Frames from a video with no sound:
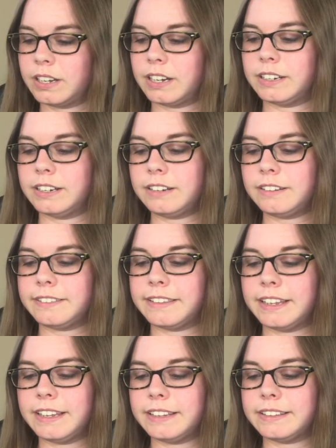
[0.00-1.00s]
Another
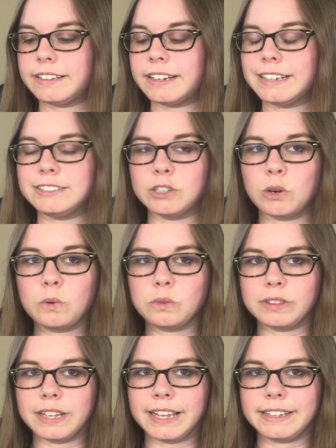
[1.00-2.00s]
thing that I don't
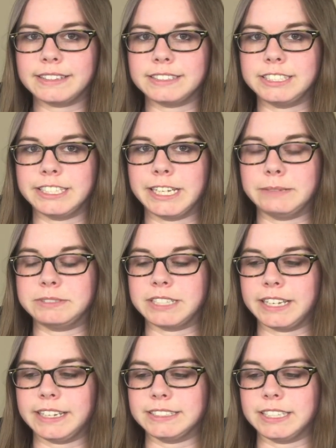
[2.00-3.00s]
like that she keeps
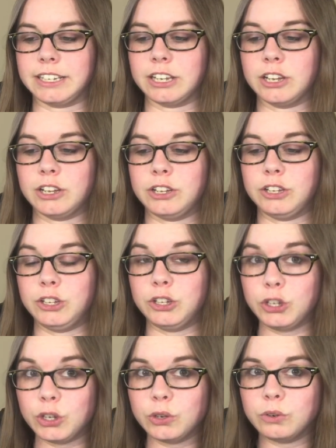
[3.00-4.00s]
saying is like,
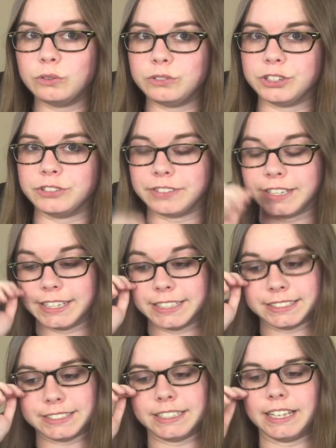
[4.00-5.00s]
you do
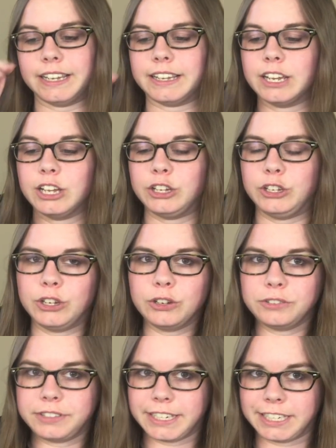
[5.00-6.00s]
this. Like,
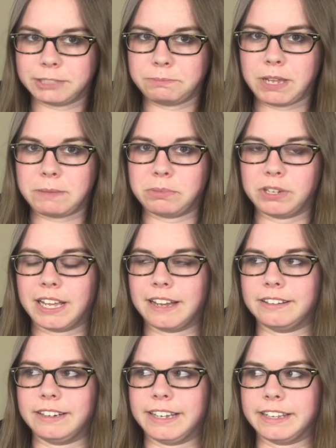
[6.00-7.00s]
you teach people how
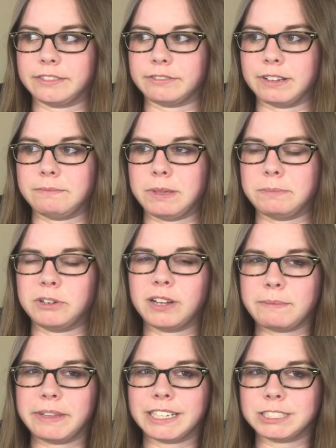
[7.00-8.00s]
to get 3 people. I
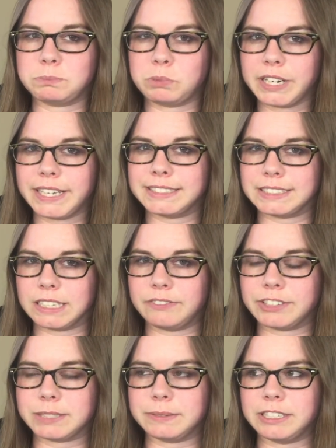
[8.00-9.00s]
mean, that's pretty
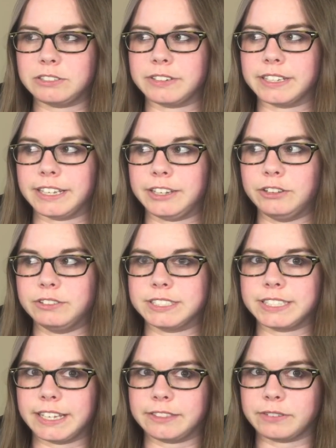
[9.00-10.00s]
self-explanatory. Like, you
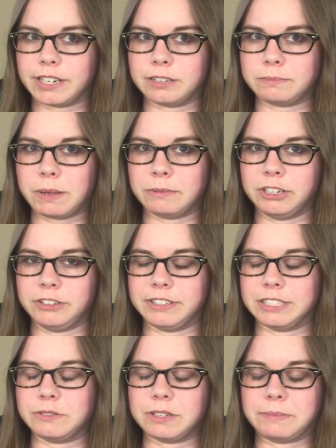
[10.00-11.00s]
just get 3 other people to do
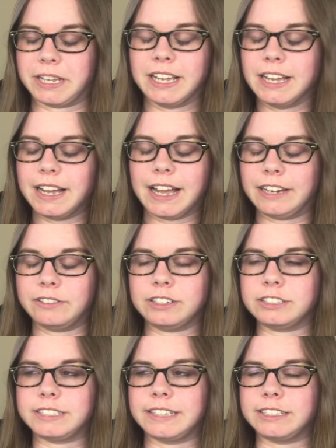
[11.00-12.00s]
this with me. I don't
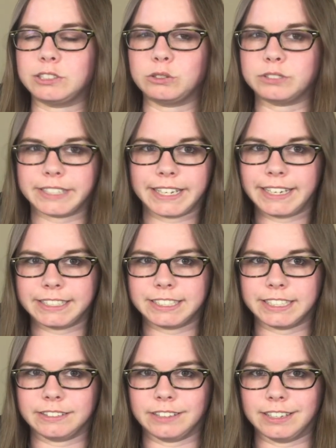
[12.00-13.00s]
understand this whole
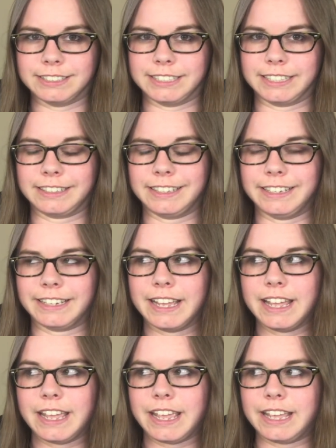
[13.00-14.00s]
teaching logic. Like,
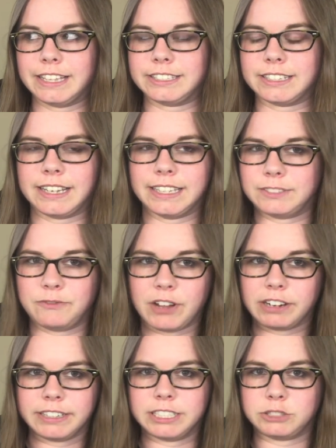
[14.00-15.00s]
it's
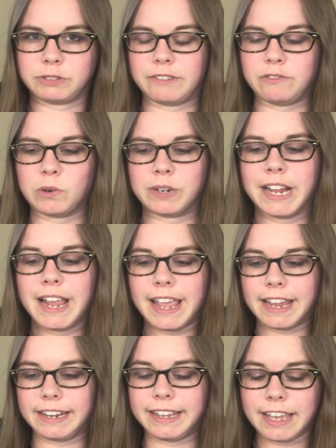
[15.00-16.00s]
very straightforward.
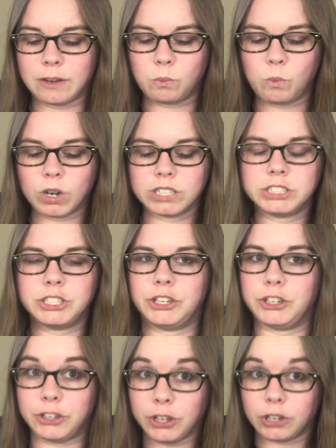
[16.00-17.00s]
And again, once
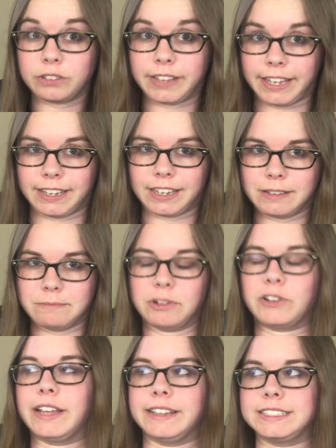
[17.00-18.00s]
you, like,
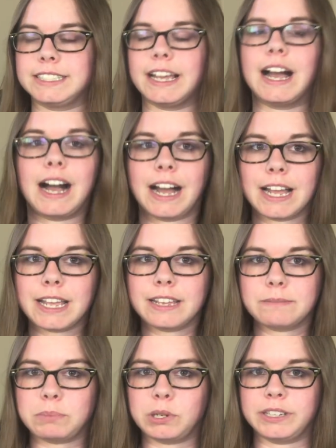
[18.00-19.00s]
okay, let's say I
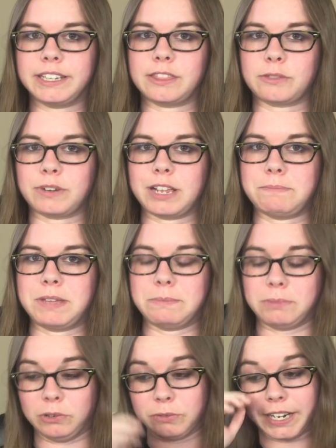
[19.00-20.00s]
pull in 3
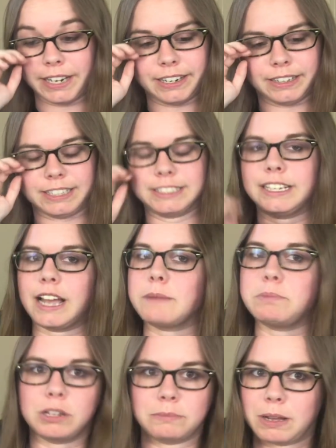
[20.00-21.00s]
people, right? Let's say I
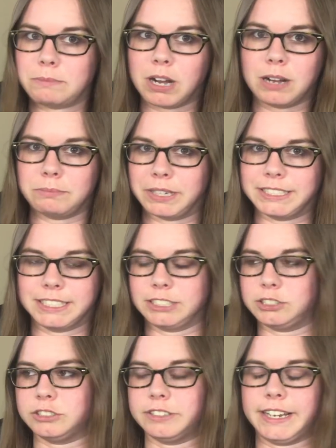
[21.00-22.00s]
pull in my mom, my
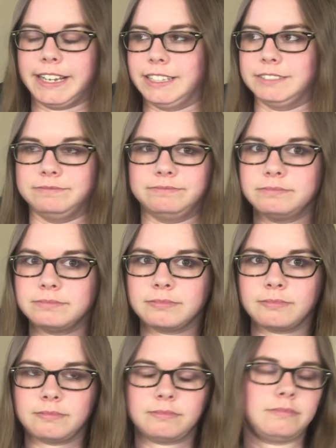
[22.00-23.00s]
sister, and,
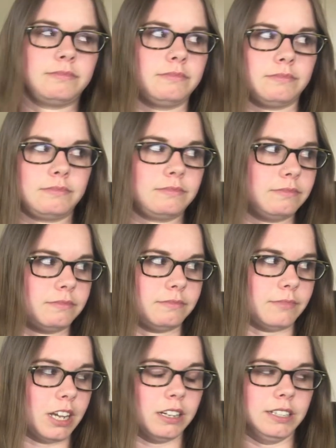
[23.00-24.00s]

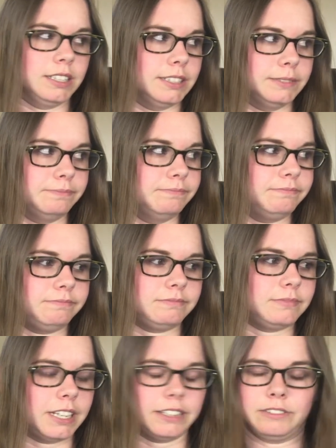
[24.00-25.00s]
I
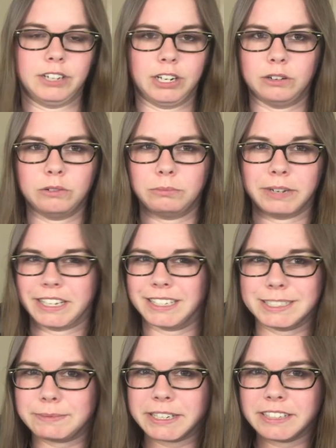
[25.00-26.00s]
don't know, my
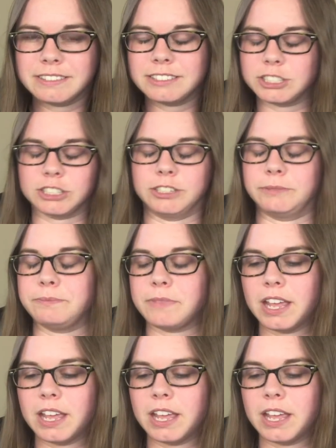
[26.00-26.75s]
husband? Sure.